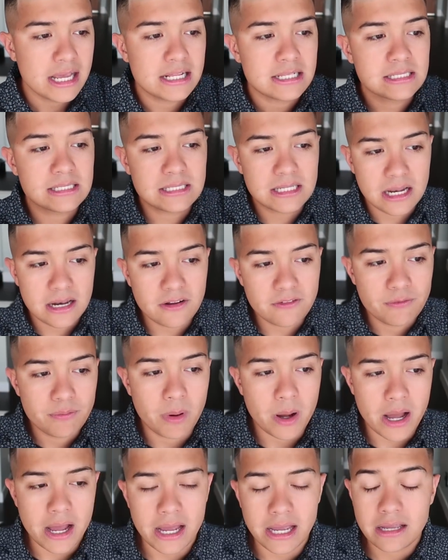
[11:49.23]
instead
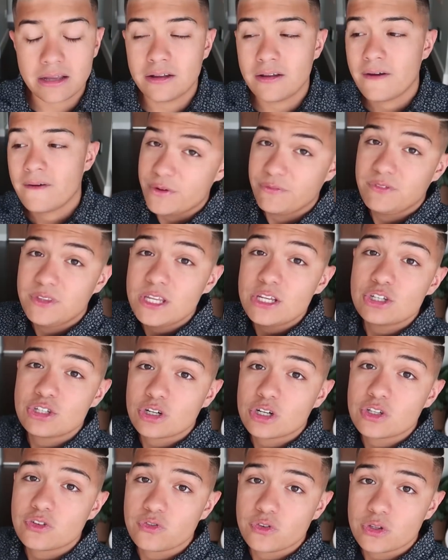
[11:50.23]
of buying 50
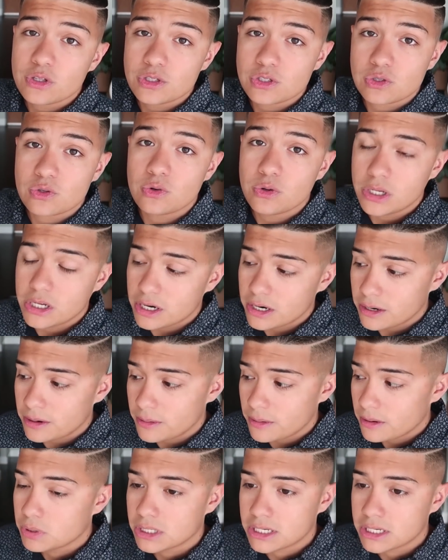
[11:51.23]
shirts for the school year,